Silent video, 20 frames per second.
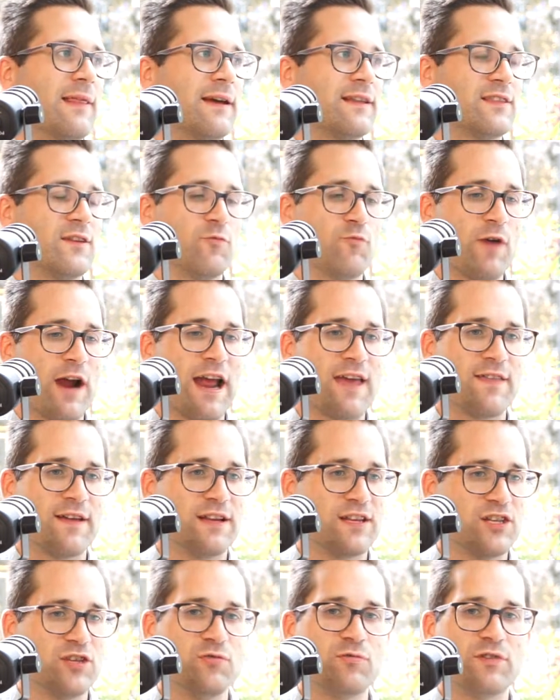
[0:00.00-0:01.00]
Like the way
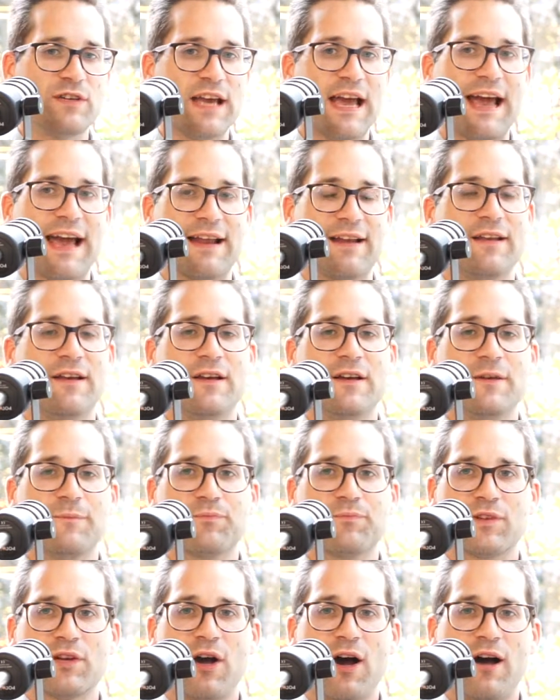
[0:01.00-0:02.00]
that you get
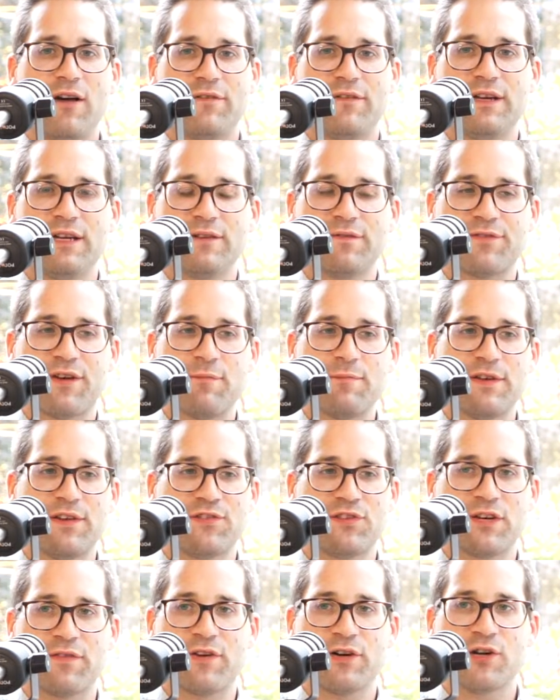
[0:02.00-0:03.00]
coffee from
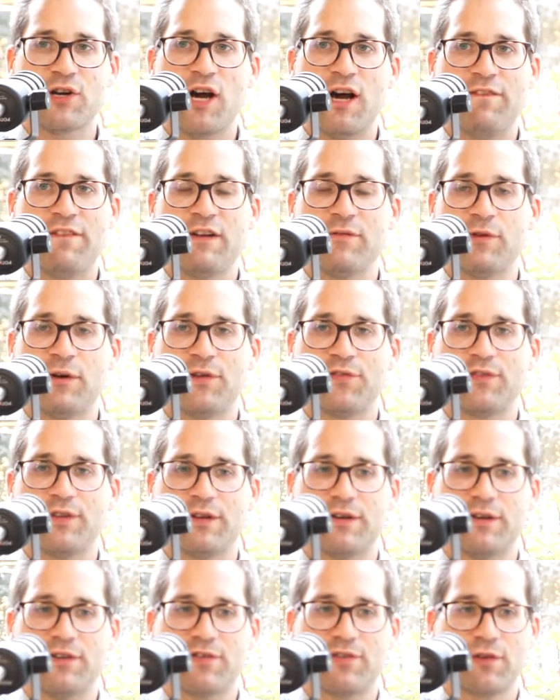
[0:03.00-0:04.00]
these different coffee
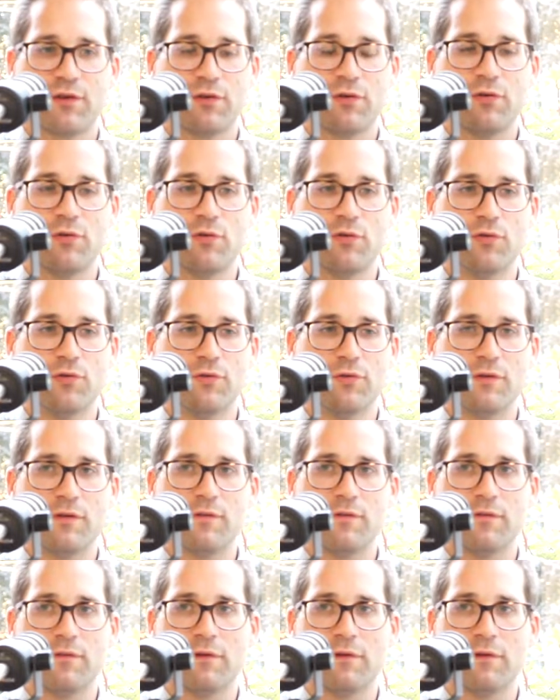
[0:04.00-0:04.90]
roasters who